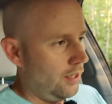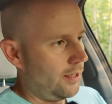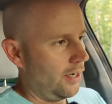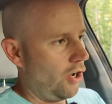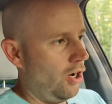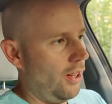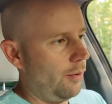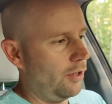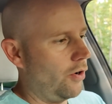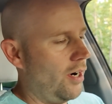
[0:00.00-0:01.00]
Take all of
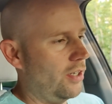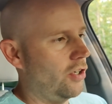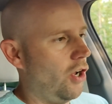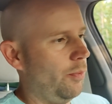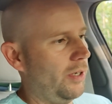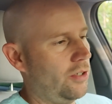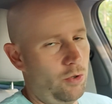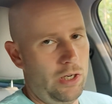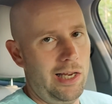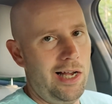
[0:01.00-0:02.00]
that with a grain of salt because there
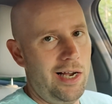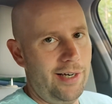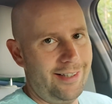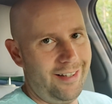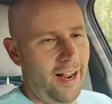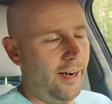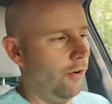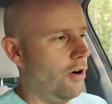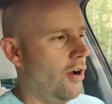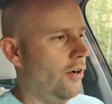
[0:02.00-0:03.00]
was a lot of
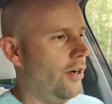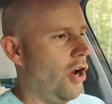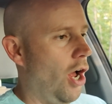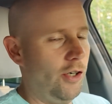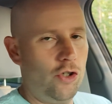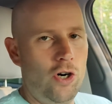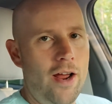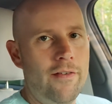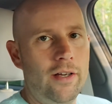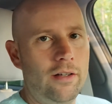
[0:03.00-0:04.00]
standing around and not
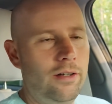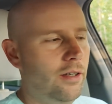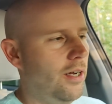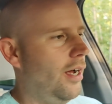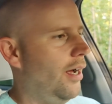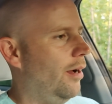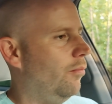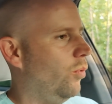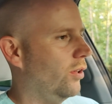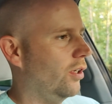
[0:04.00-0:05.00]
driving
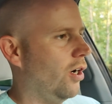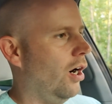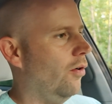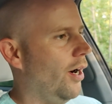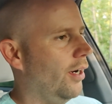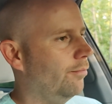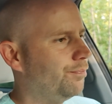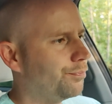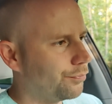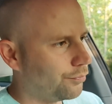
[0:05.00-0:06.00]
with the car running.
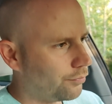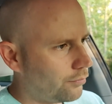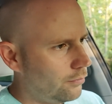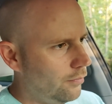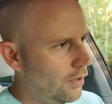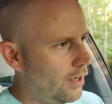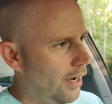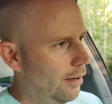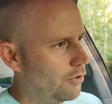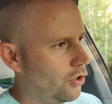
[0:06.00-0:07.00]

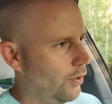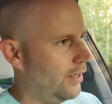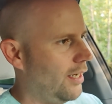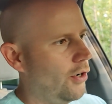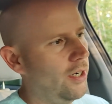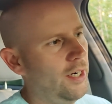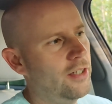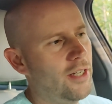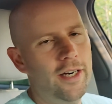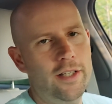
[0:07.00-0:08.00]
So it
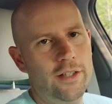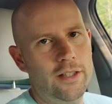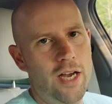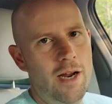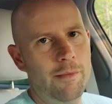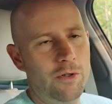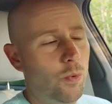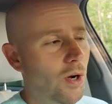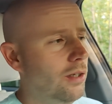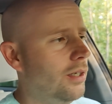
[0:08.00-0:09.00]
calculates that in the time as
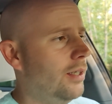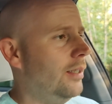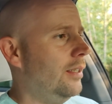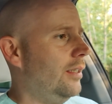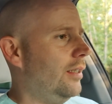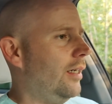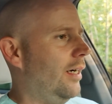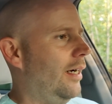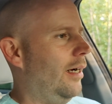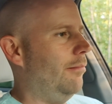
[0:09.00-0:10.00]
well.
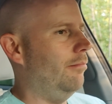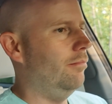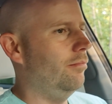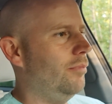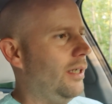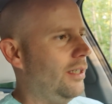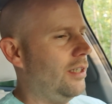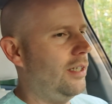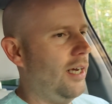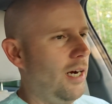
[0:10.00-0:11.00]
But
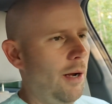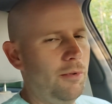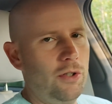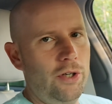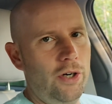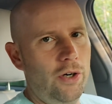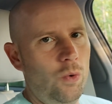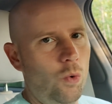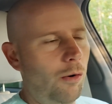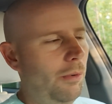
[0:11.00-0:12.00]
to get up to here
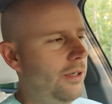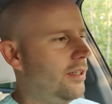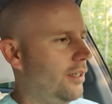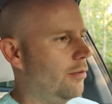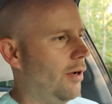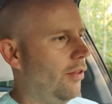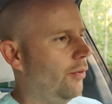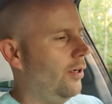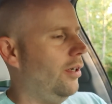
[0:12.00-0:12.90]
normally takes about